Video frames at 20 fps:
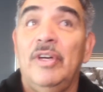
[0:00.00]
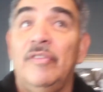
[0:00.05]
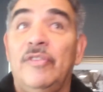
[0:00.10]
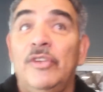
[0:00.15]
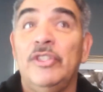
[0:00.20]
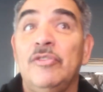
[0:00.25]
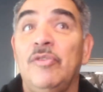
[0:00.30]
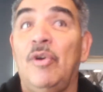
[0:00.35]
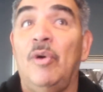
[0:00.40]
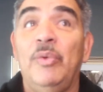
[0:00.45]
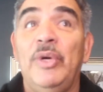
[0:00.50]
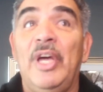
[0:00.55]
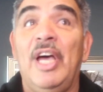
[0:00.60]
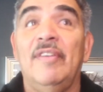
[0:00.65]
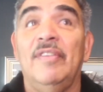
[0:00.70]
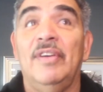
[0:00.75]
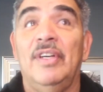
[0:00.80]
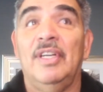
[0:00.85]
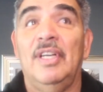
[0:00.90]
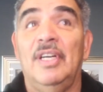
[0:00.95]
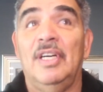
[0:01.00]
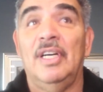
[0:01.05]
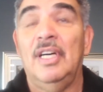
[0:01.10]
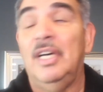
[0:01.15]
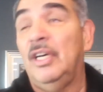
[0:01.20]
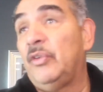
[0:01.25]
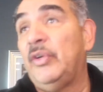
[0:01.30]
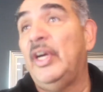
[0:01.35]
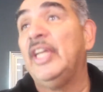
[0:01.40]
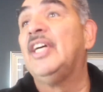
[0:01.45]
First of all, we have
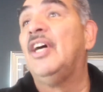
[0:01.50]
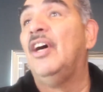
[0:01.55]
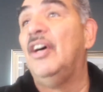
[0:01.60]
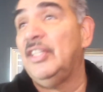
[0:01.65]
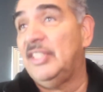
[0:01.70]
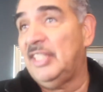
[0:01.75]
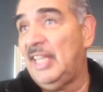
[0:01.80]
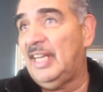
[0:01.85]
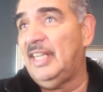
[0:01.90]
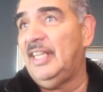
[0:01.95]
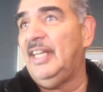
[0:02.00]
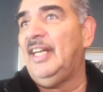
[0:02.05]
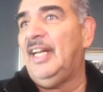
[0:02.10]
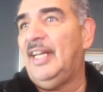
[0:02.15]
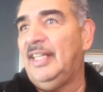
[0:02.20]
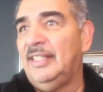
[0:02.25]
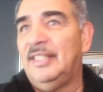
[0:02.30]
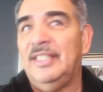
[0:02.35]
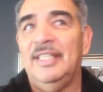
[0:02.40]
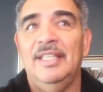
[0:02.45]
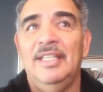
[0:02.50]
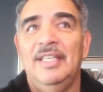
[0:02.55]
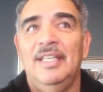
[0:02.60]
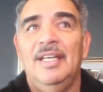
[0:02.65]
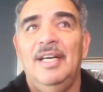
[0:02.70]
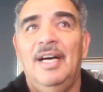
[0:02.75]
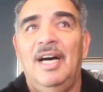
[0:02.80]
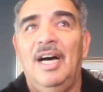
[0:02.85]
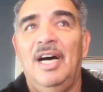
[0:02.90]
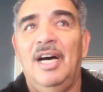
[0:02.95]
a great card Saturday night.
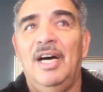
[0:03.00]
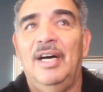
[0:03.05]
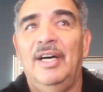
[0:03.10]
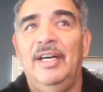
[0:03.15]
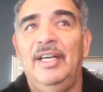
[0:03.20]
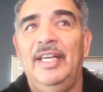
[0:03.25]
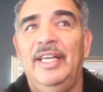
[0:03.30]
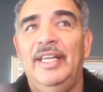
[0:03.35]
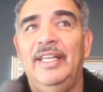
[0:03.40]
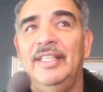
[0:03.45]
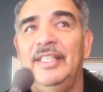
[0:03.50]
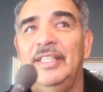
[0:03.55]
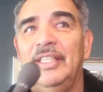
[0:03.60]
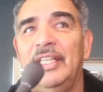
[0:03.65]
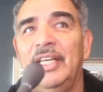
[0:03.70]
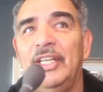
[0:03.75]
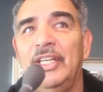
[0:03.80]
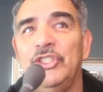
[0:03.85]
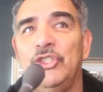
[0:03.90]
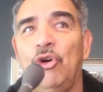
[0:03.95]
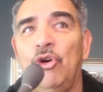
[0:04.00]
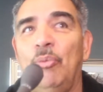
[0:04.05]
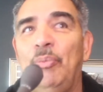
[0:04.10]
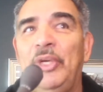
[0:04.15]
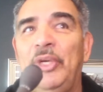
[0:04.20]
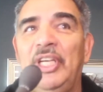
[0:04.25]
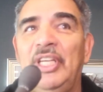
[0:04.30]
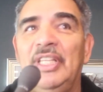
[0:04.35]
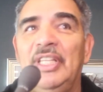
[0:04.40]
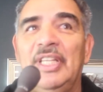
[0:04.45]
And Joe
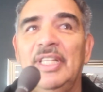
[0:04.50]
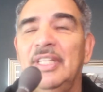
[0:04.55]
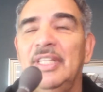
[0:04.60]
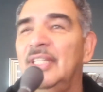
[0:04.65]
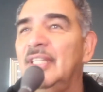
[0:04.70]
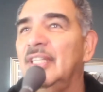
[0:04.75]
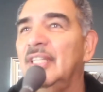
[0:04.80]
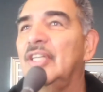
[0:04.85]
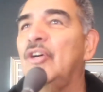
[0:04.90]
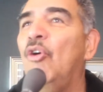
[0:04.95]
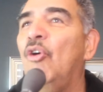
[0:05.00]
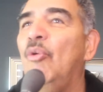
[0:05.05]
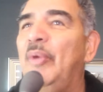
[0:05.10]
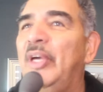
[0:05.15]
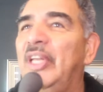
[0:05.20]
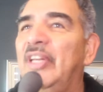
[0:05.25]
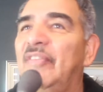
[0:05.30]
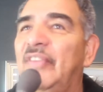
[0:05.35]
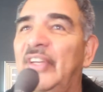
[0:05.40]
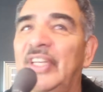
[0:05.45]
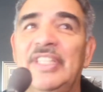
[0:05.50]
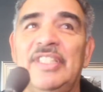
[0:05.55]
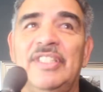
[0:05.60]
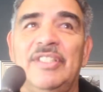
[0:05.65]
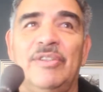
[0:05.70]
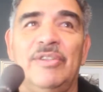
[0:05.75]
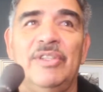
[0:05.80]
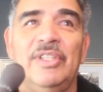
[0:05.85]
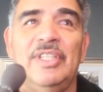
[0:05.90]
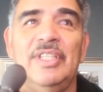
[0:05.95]
being the co-main event
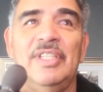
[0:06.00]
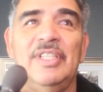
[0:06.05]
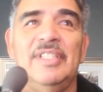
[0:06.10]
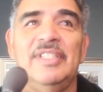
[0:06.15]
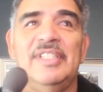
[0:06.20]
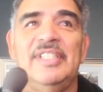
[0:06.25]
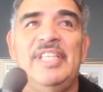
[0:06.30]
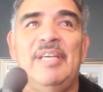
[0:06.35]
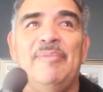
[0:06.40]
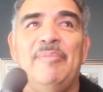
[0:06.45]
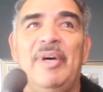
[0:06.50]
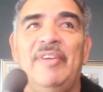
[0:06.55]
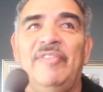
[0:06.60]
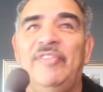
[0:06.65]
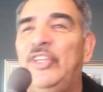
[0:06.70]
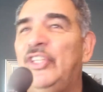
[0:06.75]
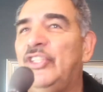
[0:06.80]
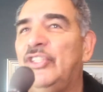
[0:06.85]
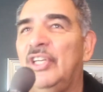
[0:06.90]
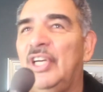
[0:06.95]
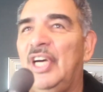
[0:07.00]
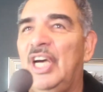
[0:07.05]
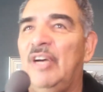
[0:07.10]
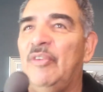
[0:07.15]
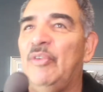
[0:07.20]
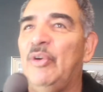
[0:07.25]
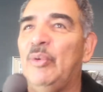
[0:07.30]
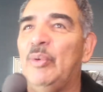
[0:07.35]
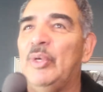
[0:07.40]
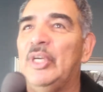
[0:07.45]
or the semi-feature,
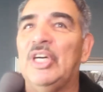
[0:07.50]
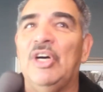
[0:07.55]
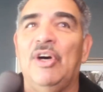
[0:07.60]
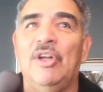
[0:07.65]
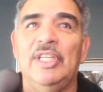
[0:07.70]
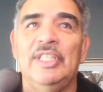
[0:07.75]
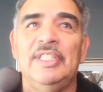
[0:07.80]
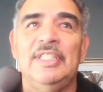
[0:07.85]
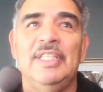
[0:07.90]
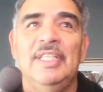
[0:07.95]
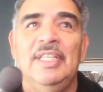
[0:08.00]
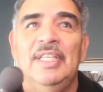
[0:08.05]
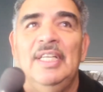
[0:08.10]
however you want to call it,